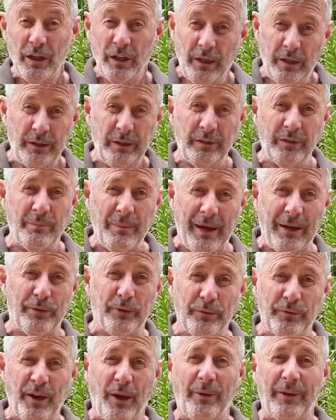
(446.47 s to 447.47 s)
It is a matter
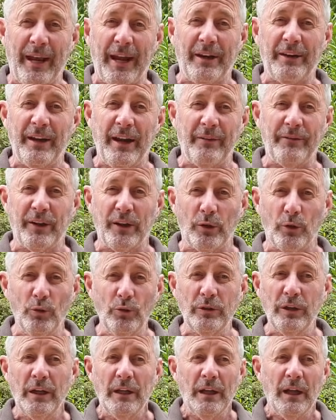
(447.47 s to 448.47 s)
of going out and having a
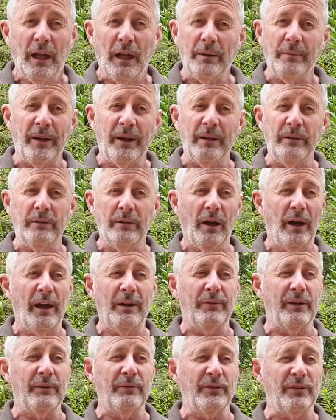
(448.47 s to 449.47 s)
look. I mean, I
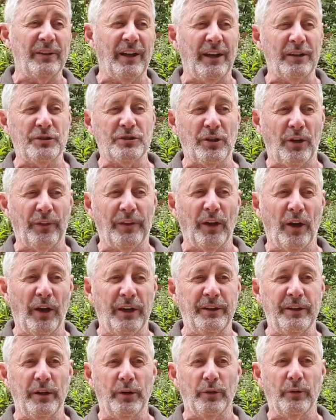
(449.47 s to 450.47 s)
haven't even touched on the
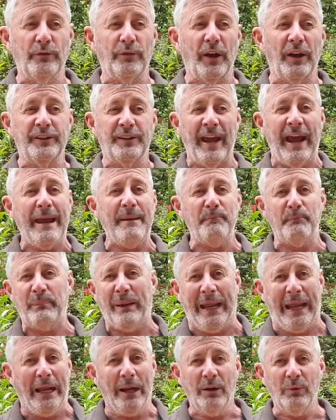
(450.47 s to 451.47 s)
idea of a damp
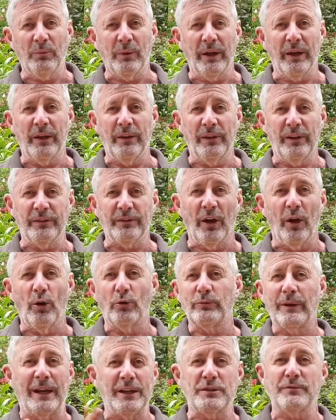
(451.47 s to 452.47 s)
bank where there's a
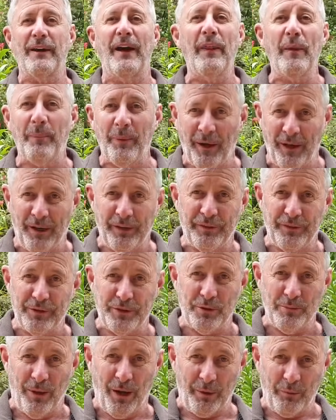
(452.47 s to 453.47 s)
whole range of other plants
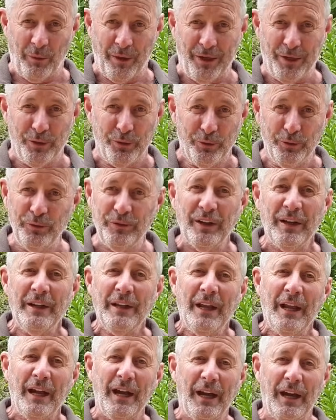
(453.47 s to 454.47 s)
that you might well use,
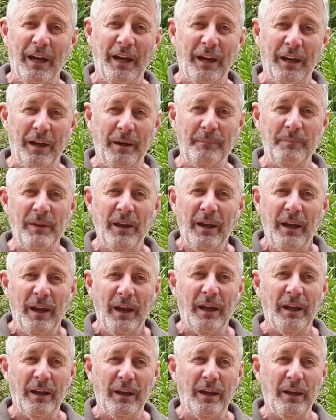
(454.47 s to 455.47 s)
um,
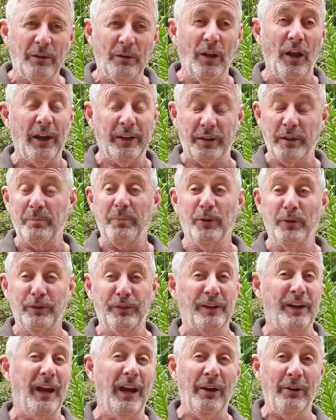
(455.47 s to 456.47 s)
uh, like the
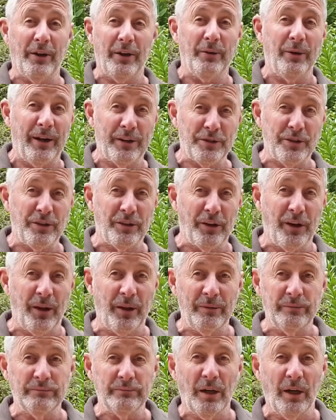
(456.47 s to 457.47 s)
Persicaria actually that
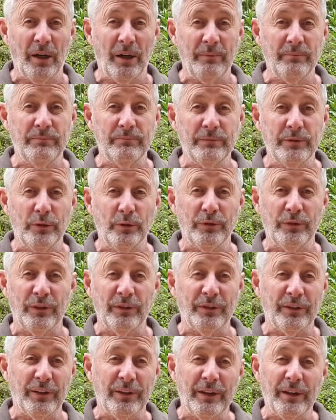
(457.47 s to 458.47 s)
I, I used
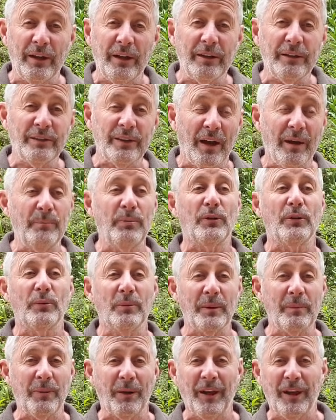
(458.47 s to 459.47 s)
as an example that
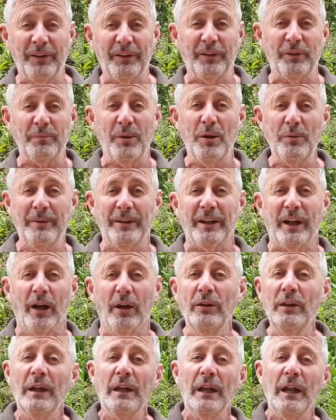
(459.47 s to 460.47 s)
we planted a moment ago.